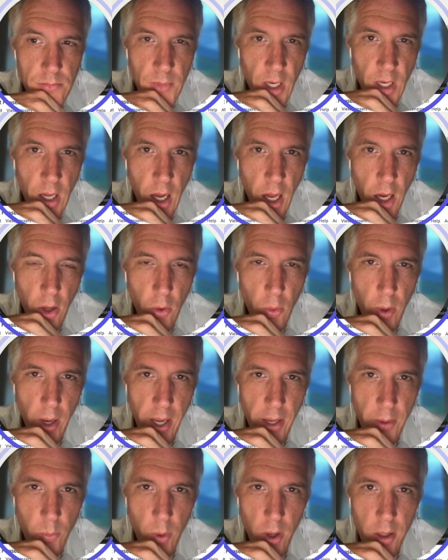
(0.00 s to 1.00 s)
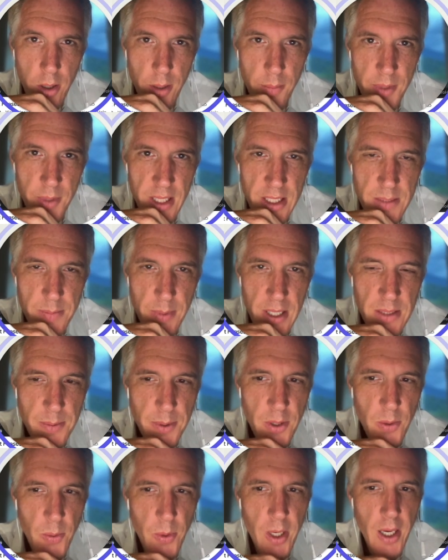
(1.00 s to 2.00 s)
Hello and welcome to the Space
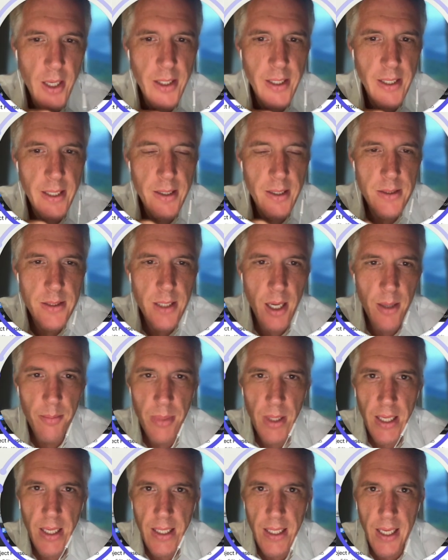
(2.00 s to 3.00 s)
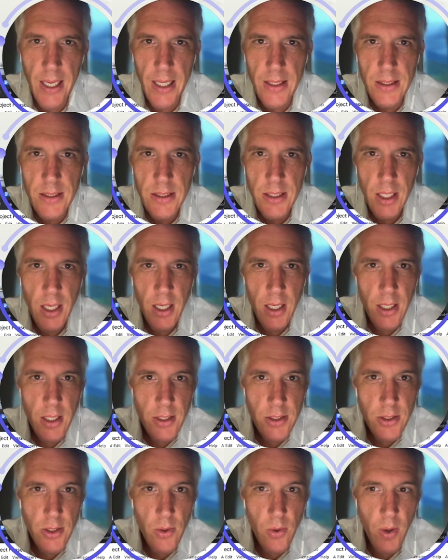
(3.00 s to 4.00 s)
Between Ideas. I'm Blank Gates.
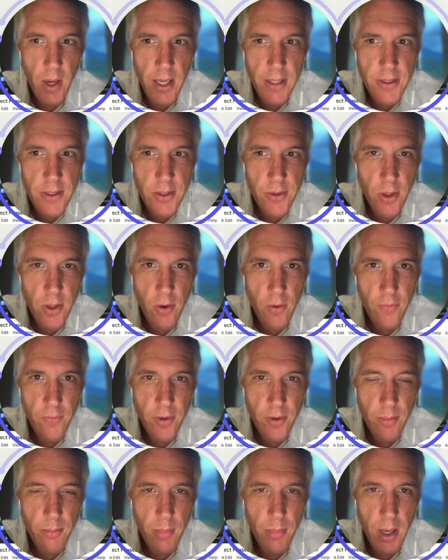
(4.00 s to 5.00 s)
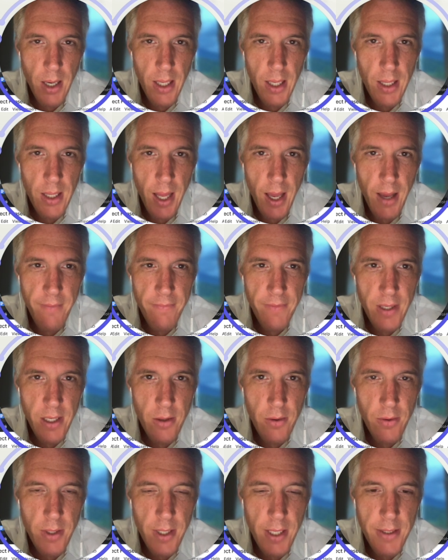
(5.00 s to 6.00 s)
So as you know from my live
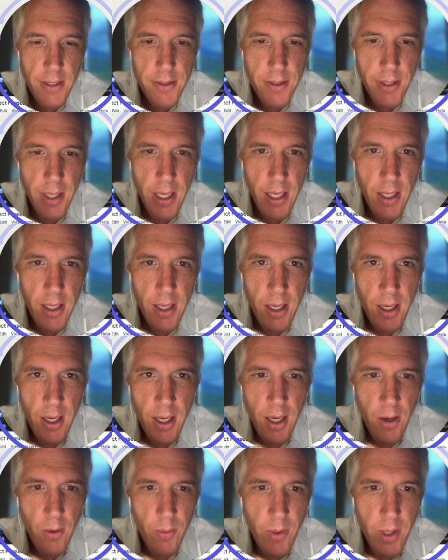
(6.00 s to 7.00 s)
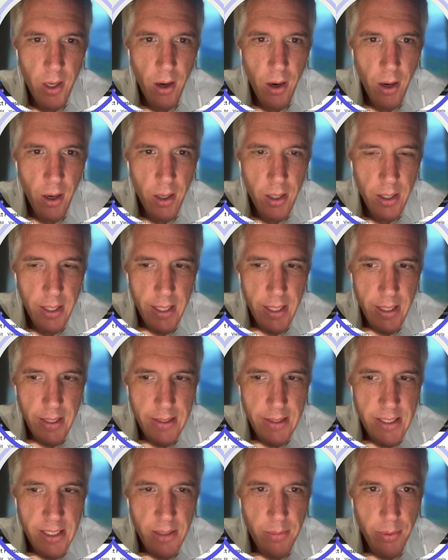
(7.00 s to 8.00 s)
video yesterday, we are getting
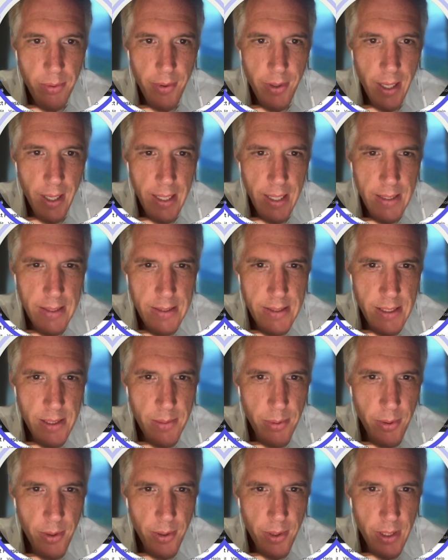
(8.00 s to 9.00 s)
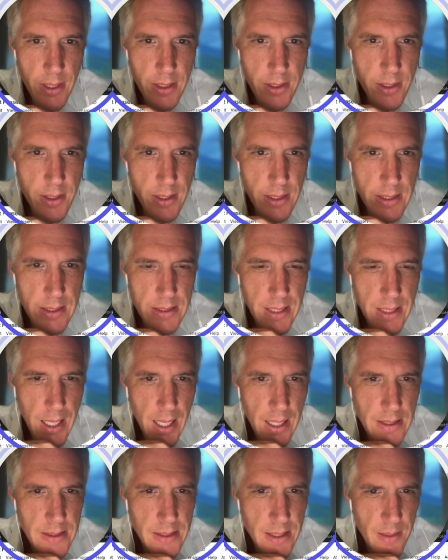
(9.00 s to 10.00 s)
deeper and deeper into this
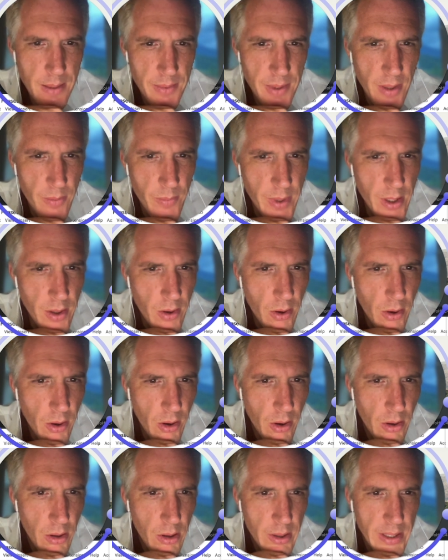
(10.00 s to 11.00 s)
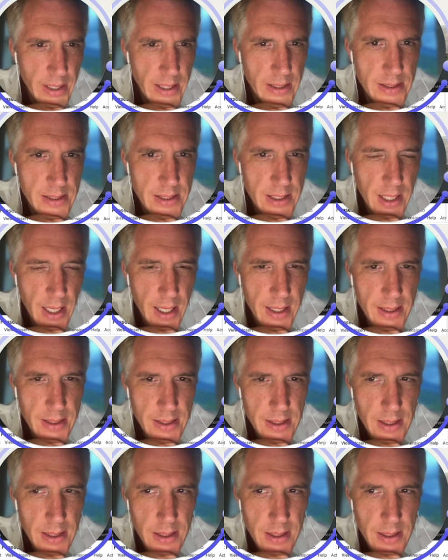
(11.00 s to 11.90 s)
concept that we call insight.